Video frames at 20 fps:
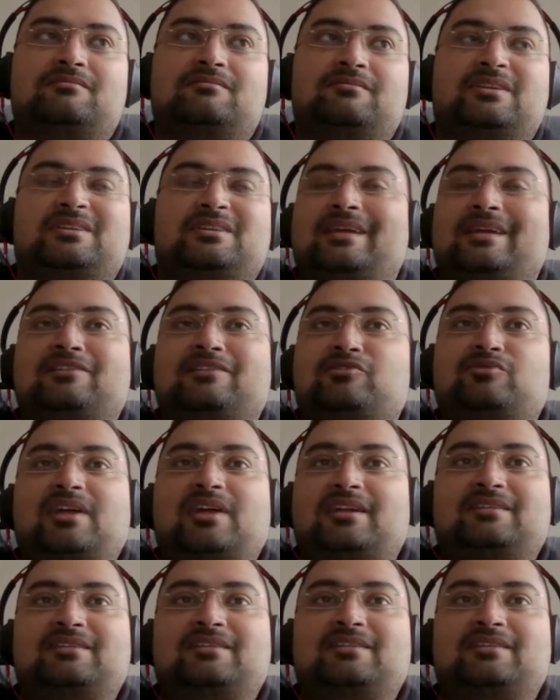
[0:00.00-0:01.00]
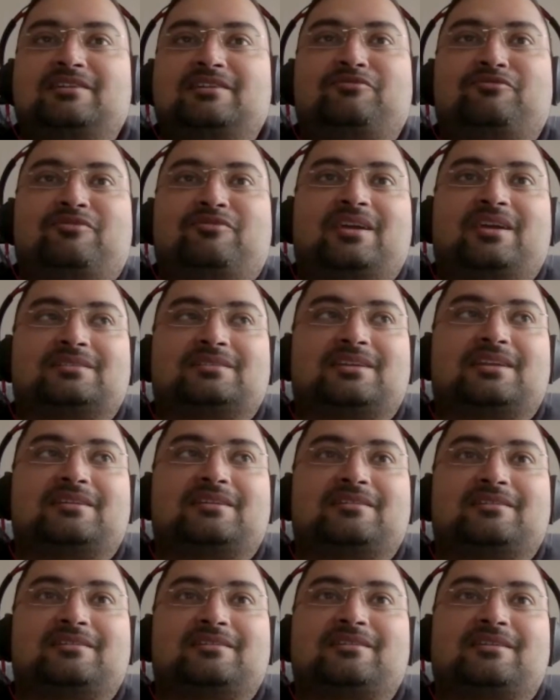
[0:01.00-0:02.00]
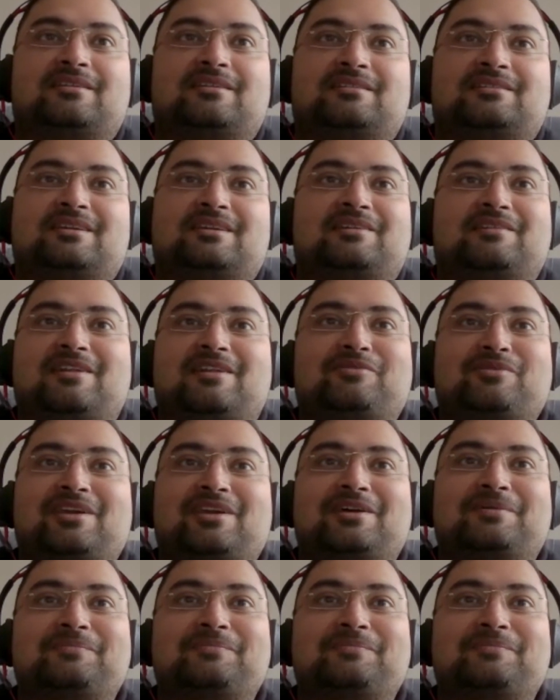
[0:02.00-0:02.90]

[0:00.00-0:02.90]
we sailed through that tough phase, and it's here now. Yeah.